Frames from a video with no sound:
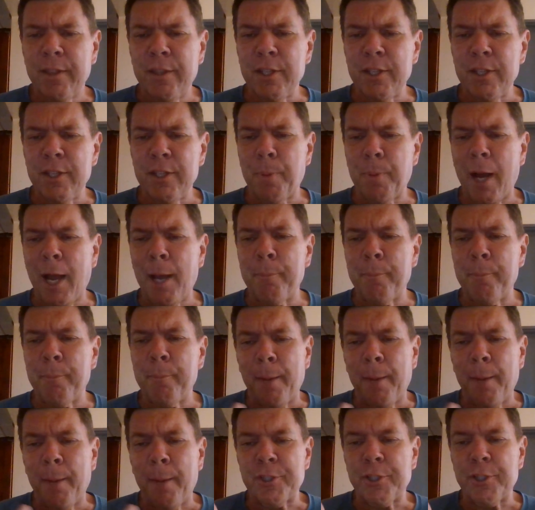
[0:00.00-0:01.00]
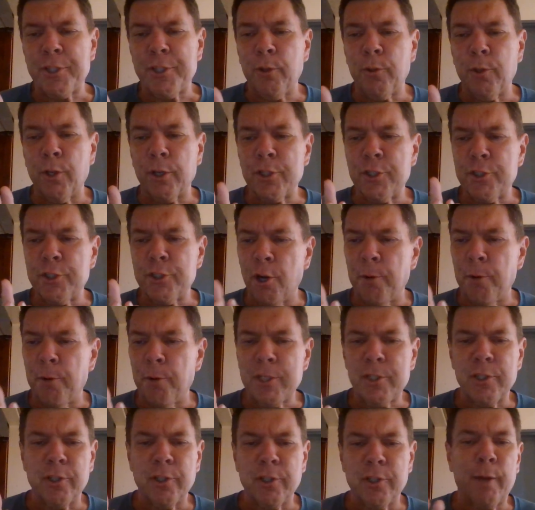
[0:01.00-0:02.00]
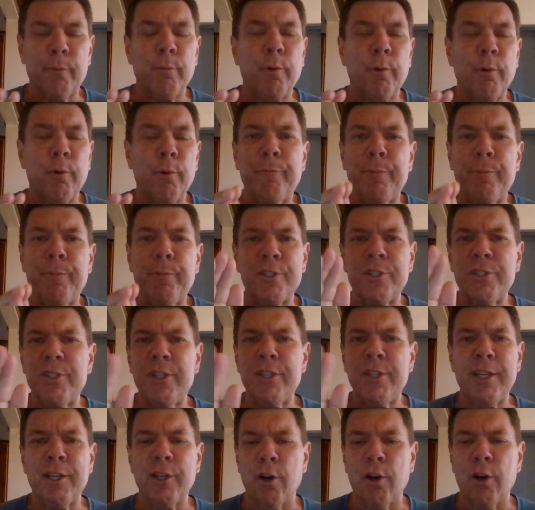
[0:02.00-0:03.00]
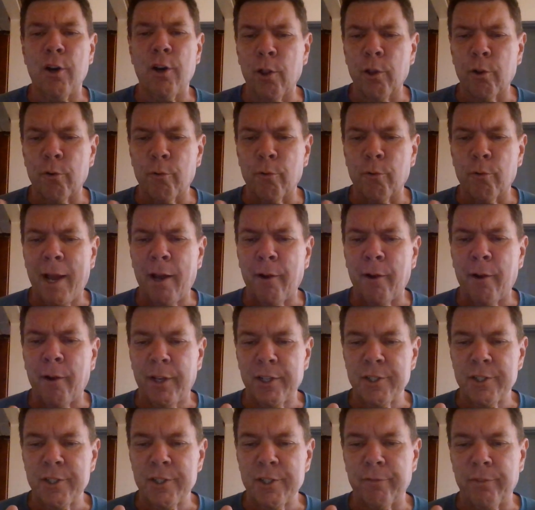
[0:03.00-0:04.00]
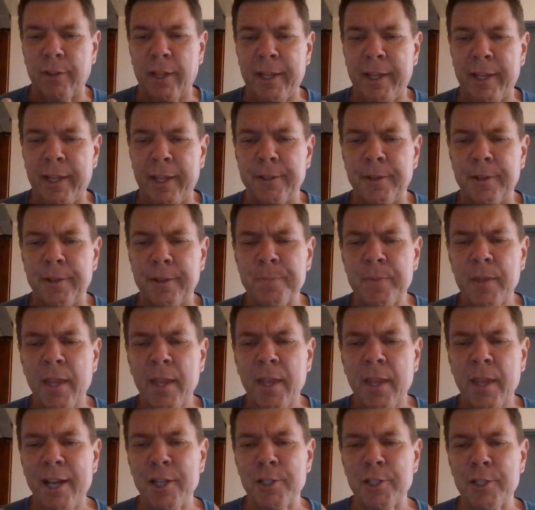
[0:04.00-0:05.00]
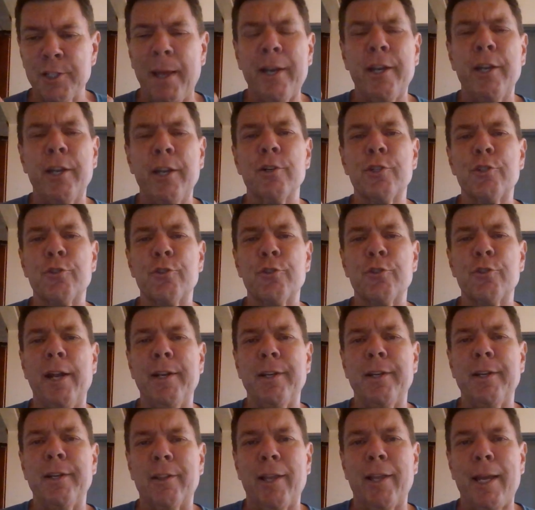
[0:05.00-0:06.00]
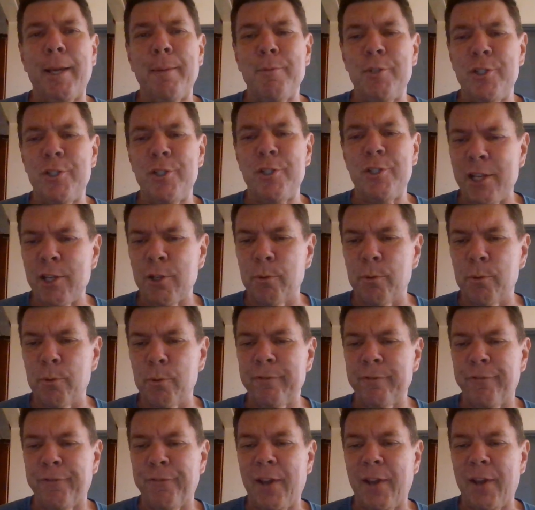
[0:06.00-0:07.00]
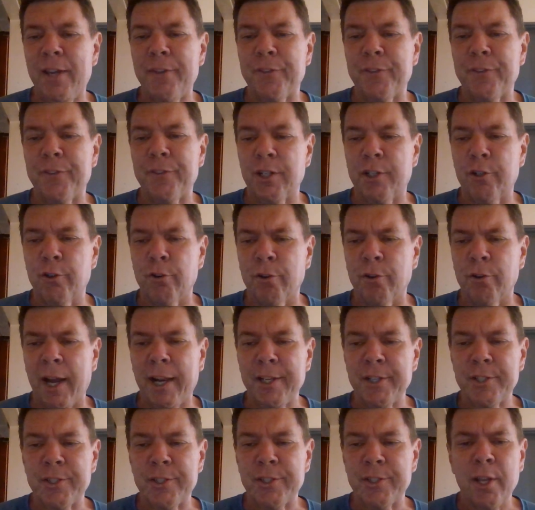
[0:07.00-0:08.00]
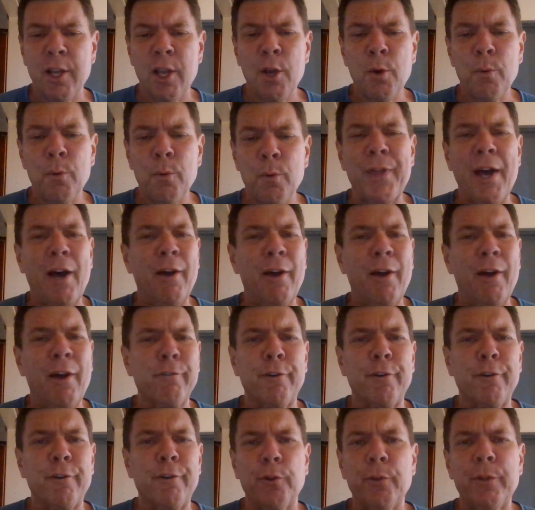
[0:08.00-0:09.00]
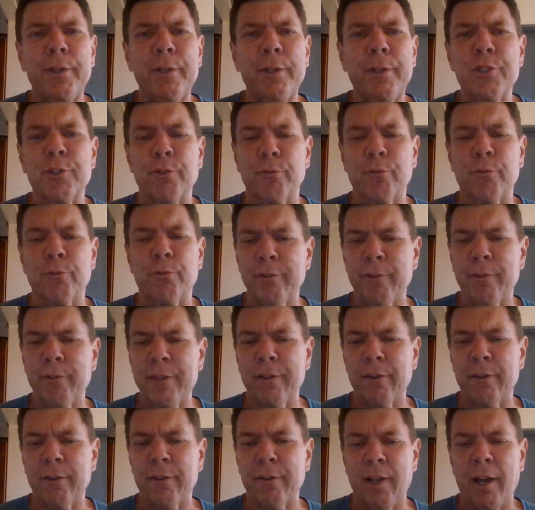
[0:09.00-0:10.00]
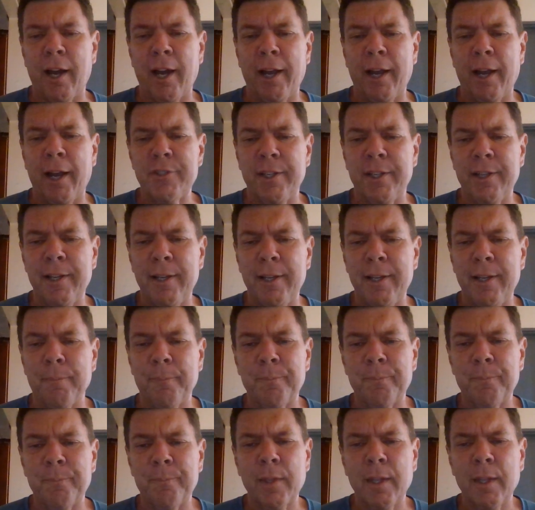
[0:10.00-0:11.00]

This Bible episode looks so much like what we've been seeing all around us of late, as many are trying to claim genuine faith in Christ without ever fully surrendering their lives to Him.